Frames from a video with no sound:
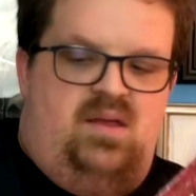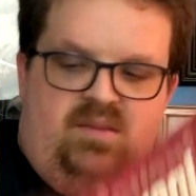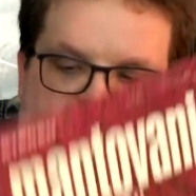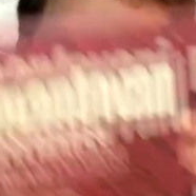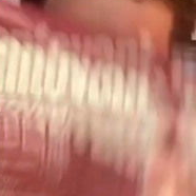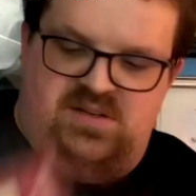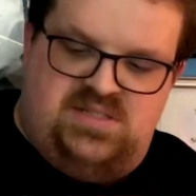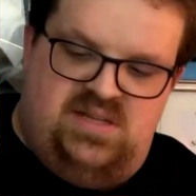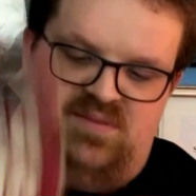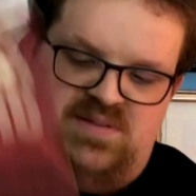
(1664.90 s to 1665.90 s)
well, the inner
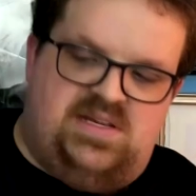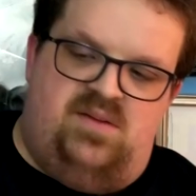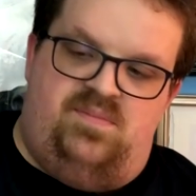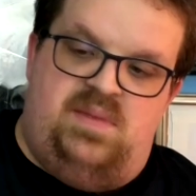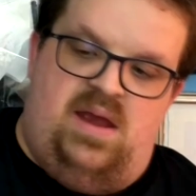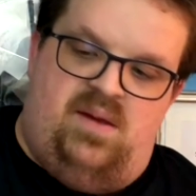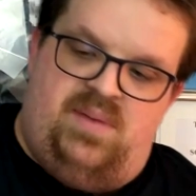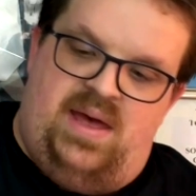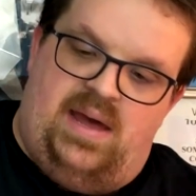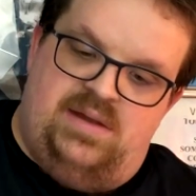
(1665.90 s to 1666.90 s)
sleeve is going to be there,
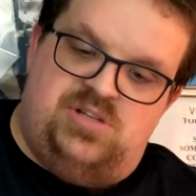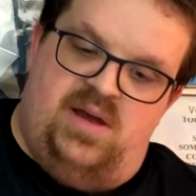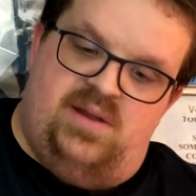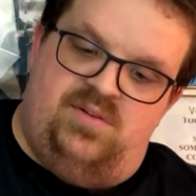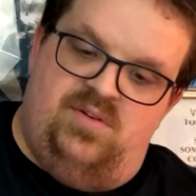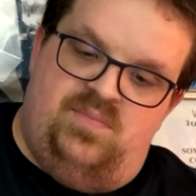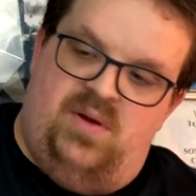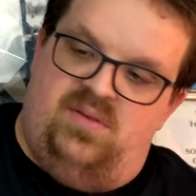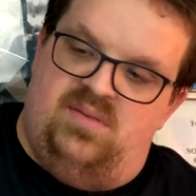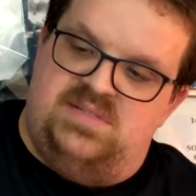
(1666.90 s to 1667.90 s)
but I try to do
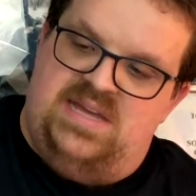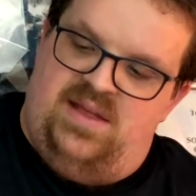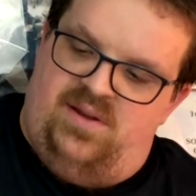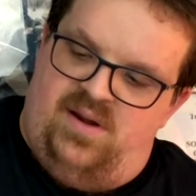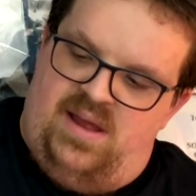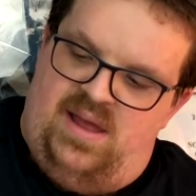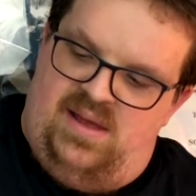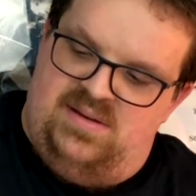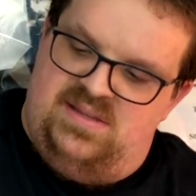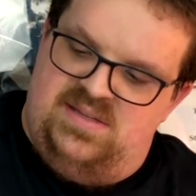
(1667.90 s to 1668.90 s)
both of them together,
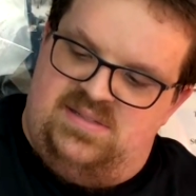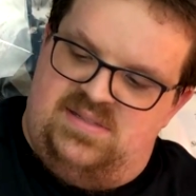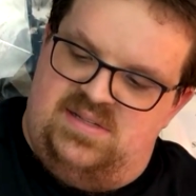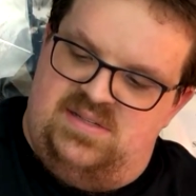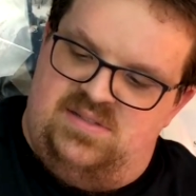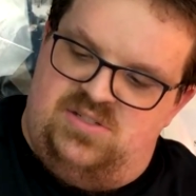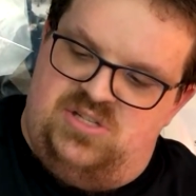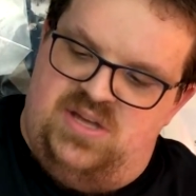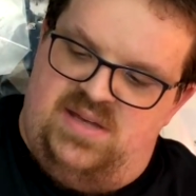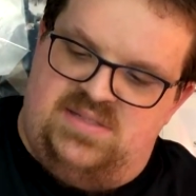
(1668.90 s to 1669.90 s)
and this is
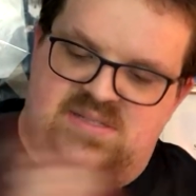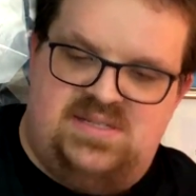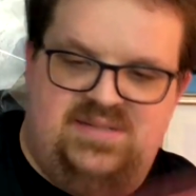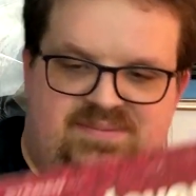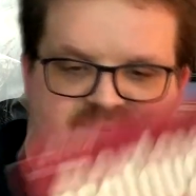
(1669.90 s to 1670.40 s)
just,